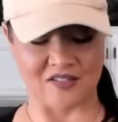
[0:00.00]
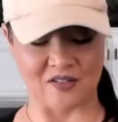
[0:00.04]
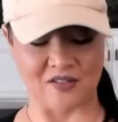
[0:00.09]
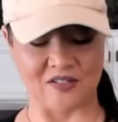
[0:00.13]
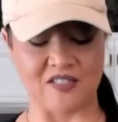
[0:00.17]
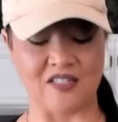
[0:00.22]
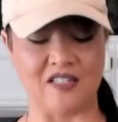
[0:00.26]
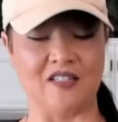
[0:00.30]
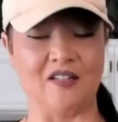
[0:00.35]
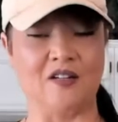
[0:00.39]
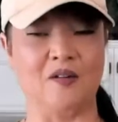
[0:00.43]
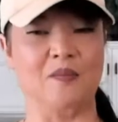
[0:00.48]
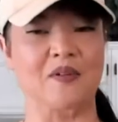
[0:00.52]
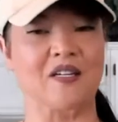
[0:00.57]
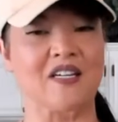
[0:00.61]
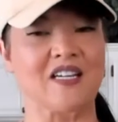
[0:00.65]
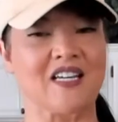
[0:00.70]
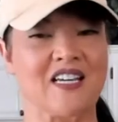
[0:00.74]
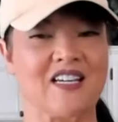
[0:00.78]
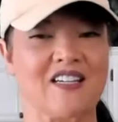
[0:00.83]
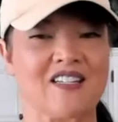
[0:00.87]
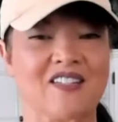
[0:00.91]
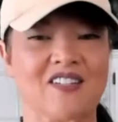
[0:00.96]
so it's a little bit
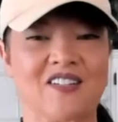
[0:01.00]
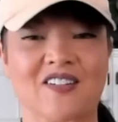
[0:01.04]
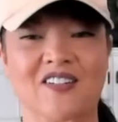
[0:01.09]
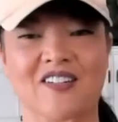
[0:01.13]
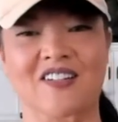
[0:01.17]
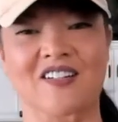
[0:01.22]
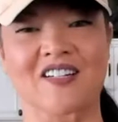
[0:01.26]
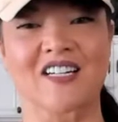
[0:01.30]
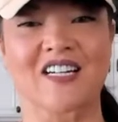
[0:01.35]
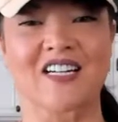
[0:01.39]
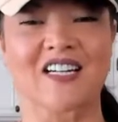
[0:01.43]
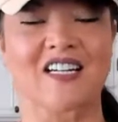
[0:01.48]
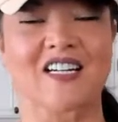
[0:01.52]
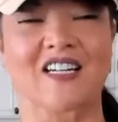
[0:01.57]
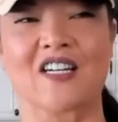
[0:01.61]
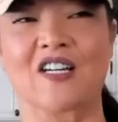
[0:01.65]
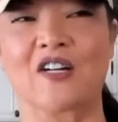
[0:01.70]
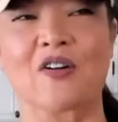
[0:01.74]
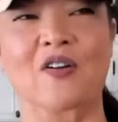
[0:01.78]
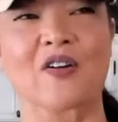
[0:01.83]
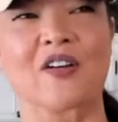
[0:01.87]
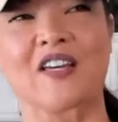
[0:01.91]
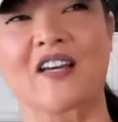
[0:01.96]
easier. You
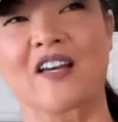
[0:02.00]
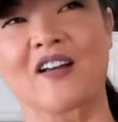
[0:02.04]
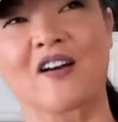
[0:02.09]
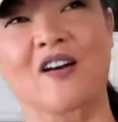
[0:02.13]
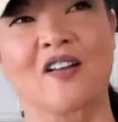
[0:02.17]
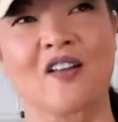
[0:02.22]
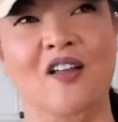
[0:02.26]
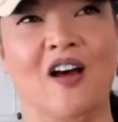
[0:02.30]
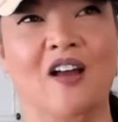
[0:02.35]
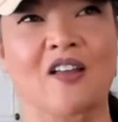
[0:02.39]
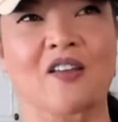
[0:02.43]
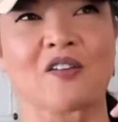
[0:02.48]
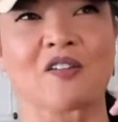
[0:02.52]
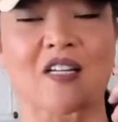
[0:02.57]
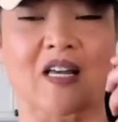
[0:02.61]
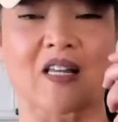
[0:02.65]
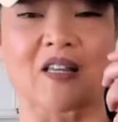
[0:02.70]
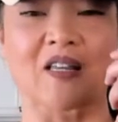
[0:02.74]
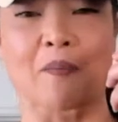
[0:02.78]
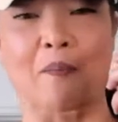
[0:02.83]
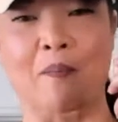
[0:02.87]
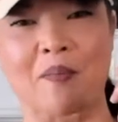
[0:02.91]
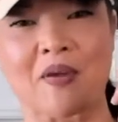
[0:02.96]
don't get a lot of those
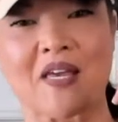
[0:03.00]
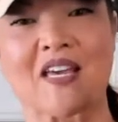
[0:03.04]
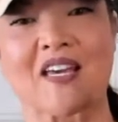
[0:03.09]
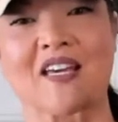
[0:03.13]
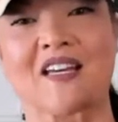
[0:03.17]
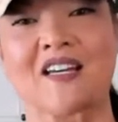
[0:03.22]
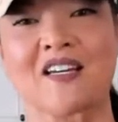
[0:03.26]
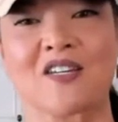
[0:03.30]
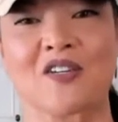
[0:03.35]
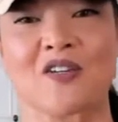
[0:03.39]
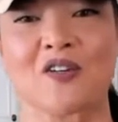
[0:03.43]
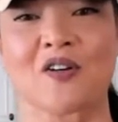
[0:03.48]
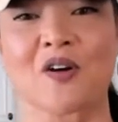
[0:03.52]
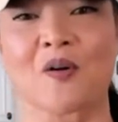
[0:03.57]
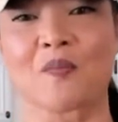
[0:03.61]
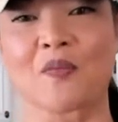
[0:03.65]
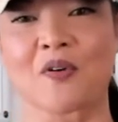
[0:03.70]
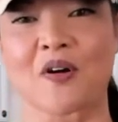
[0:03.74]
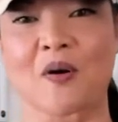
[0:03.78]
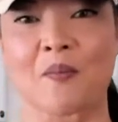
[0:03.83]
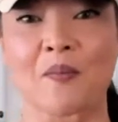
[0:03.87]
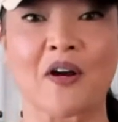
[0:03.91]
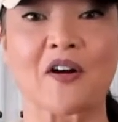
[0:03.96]
like the big
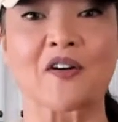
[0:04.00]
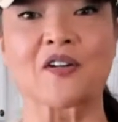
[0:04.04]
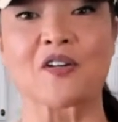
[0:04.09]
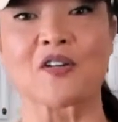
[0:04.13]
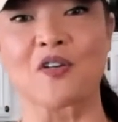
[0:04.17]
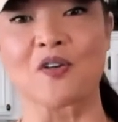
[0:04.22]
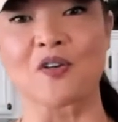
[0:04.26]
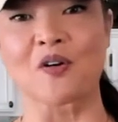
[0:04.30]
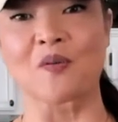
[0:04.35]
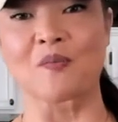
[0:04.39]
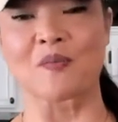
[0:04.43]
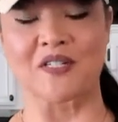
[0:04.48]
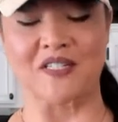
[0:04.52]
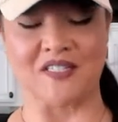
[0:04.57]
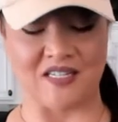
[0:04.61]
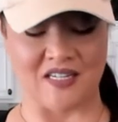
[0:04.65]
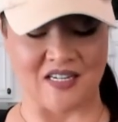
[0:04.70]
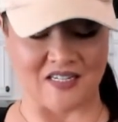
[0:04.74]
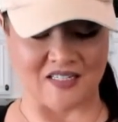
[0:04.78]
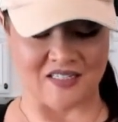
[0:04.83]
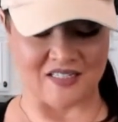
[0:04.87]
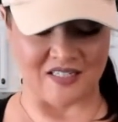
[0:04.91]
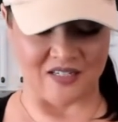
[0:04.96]
cucumber, American cucumber
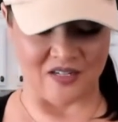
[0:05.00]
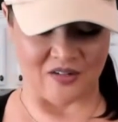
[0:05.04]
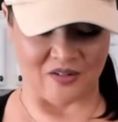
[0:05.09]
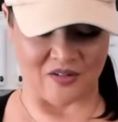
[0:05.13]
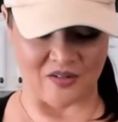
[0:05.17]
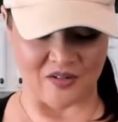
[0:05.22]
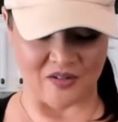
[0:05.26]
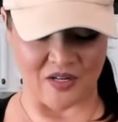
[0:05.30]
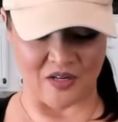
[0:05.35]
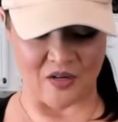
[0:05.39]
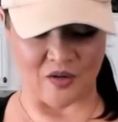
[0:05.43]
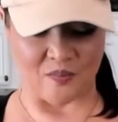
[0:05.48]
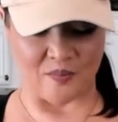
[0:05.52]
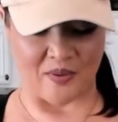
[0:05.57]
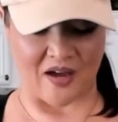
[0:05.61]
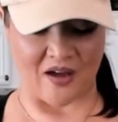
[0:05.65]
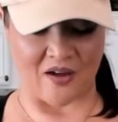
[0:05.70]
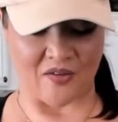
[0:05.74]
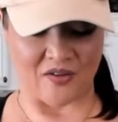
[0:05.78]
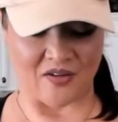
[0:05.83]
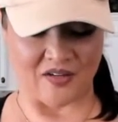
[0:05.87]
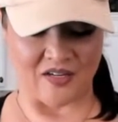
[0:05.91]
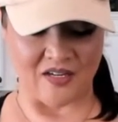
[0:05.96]
seeds in your in your
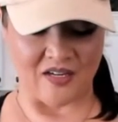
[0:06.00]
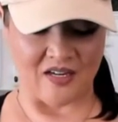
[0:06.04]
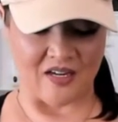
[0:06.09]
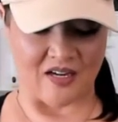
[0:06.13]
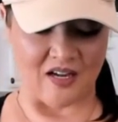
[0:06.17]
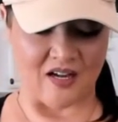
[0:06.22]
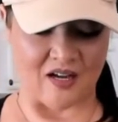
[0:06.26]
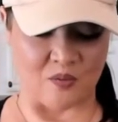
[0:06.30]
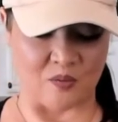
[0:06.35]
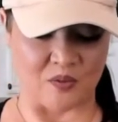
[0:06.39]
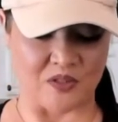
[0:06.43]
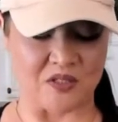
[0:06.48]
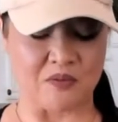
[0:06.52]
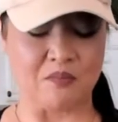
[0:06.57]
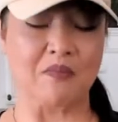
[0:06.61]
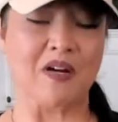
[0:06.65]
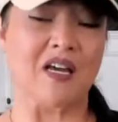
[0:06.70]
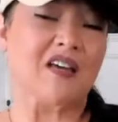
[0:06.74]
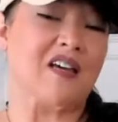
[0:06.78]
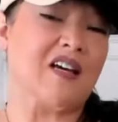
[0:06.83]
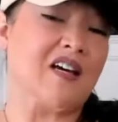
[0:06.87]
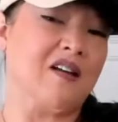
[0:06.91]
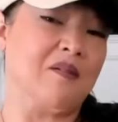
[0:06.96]
mouth, uh, which
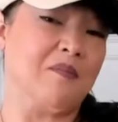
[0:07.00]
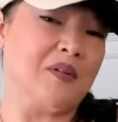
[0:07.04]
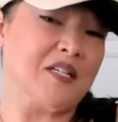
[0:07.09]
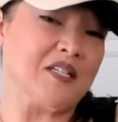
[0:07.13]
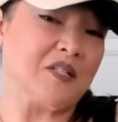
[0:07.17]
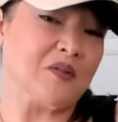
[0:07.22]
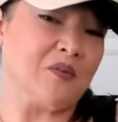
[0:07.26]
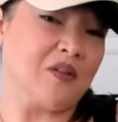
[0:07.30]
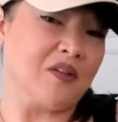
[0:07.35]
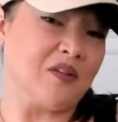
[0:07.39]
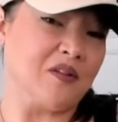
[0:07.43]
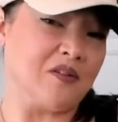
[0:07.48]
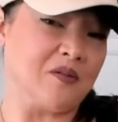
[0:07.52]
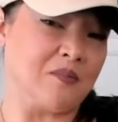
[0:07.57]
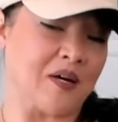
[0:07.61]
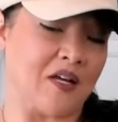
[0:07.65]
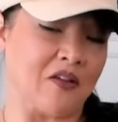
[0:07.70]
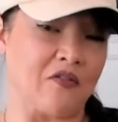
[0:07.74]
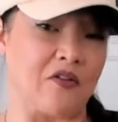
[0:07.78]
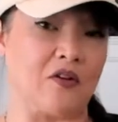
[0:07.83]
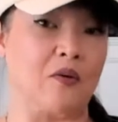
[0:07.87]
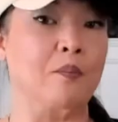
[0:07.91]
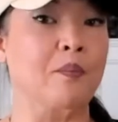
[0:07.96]
might kind of mess with your
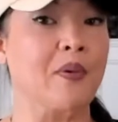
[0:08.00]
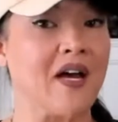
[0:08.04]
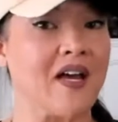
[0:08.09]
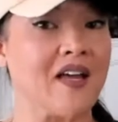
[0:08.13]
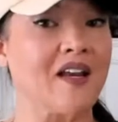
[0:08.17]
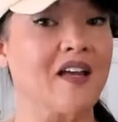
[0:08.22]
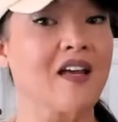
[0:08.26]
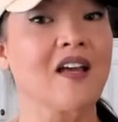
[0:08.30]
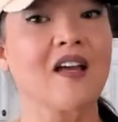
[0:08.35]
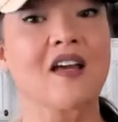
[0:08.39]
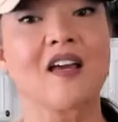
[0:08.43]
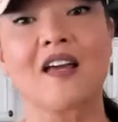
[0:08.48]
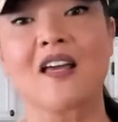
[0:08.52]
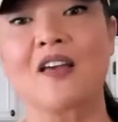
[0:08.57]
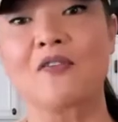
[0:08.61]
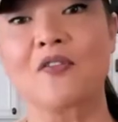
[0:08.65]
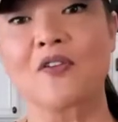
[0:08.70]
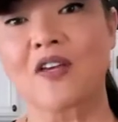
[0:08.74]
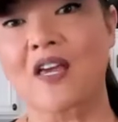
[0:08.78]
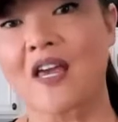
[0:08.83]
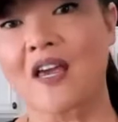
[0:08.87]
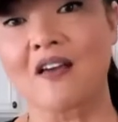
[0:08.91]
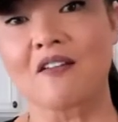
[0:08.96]
mouthfeel. But if
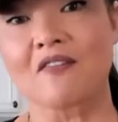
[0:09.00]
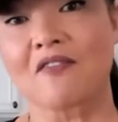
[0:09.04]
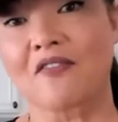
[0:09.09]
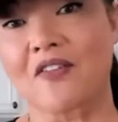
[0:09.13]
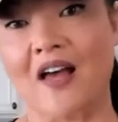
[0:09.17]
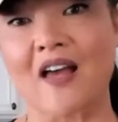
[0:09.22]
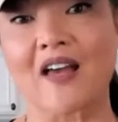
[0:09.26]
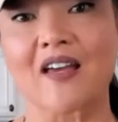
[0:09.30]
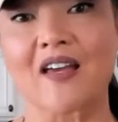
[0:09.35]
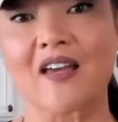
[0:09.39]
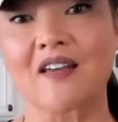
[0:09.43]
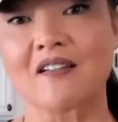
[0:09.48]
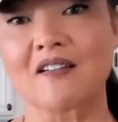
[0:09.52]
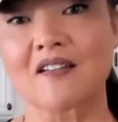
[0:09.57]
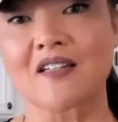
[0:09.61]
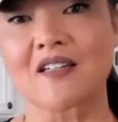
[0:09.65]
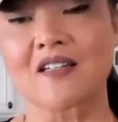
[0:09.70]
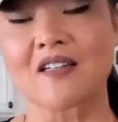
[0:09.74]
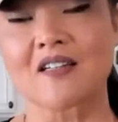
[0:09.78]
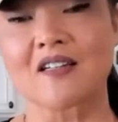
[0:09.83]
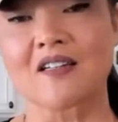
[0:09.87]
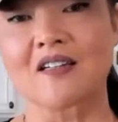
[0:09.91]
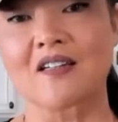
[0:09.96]
you can't find
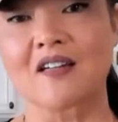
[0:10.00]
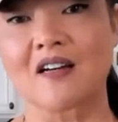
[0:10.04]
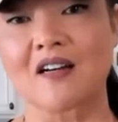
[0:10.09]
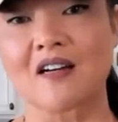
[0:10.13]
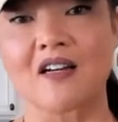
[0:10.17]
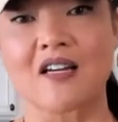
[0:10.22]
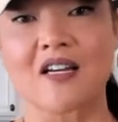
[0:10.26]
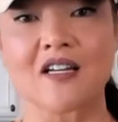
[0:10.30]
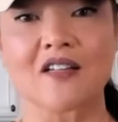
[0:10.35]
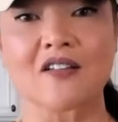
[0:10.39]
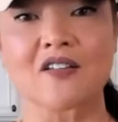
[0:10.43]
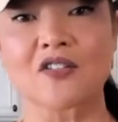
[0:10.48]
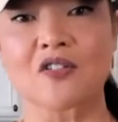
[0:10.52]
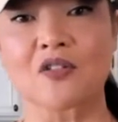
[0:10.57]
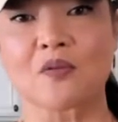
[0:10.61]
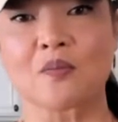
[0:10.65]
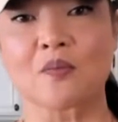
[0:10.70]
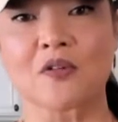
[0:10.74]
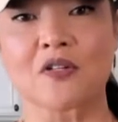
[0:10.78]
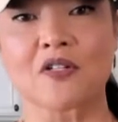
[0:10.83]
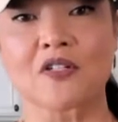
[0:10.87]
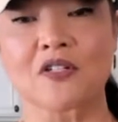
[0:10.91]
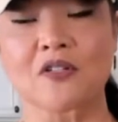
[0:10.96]
uh, English or
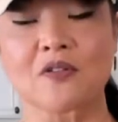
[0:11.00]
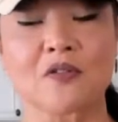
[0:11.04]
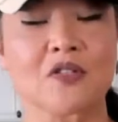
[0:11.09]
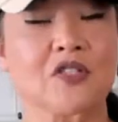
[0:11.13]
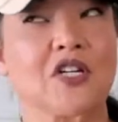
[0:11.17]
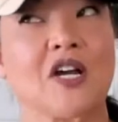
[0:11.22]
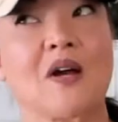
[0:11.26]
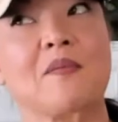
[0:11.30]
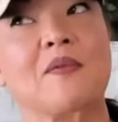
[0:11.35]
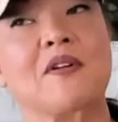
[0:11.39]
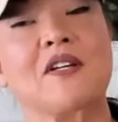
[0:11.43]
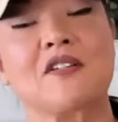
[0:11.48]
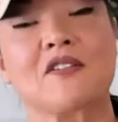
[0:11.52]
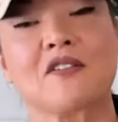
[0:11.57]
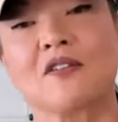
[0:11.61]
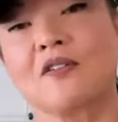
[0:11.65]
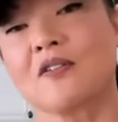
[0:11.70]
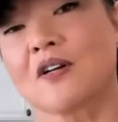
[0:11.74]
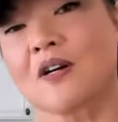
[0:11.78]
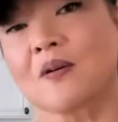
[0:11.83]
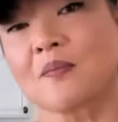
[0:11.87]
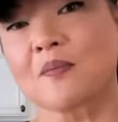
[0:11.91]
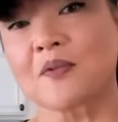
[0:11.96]
Persian or Japanese
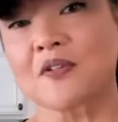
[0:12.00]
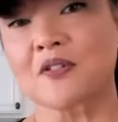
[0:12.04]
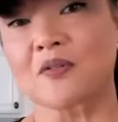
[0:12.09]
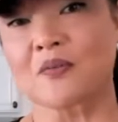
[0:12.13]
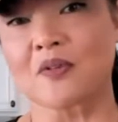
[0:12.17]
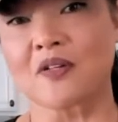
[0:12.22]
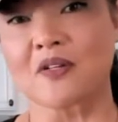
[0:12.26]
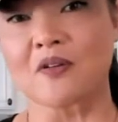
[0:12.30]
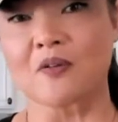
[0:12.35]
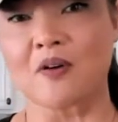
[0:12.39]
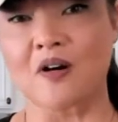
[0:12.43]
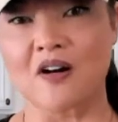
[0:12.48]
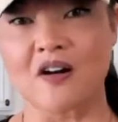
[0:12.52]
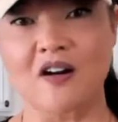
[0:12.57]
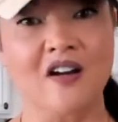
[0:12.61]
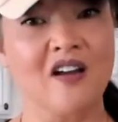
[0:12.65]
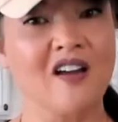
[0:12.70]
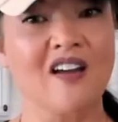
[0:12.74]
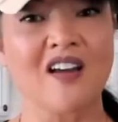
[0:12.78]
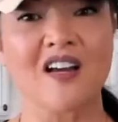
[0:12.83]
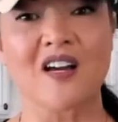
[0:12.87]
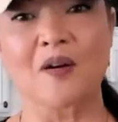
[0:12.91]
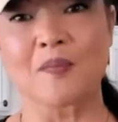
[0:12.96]
cucumbers where you are,
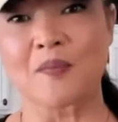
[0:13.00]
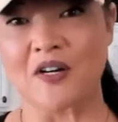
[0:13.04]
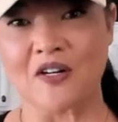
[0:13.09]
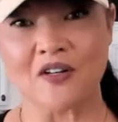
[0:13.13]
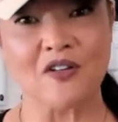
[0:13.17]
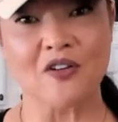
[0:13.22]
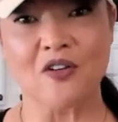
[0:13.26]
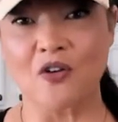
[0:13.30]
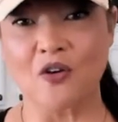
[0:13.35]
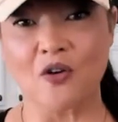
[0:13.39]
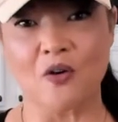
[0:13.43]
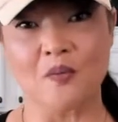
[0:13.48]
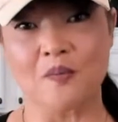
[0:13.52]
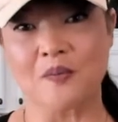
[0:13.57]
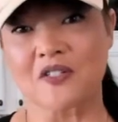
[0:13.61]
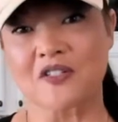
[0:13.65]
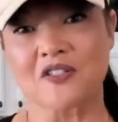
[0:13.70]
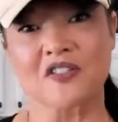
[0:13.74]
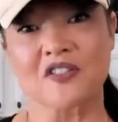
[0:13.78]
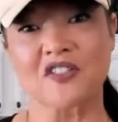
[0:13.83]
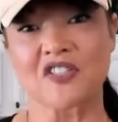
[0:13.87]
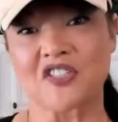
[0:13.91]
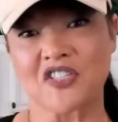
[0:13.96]
American
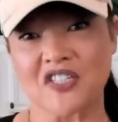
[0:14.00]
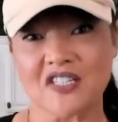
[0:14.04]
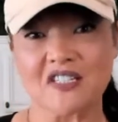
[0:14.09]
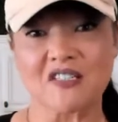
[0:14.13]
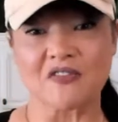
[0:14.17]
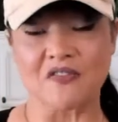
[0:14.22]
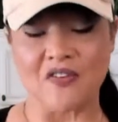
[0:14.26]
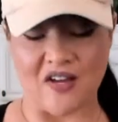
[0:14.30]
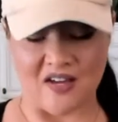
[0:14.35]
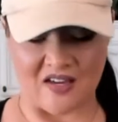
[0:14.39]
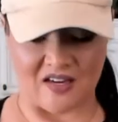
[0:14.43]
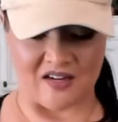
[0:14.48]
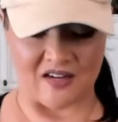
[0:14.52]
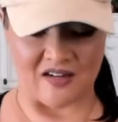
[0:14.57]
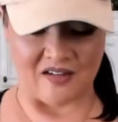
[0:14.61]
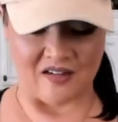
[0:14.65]
cucumbers are just fine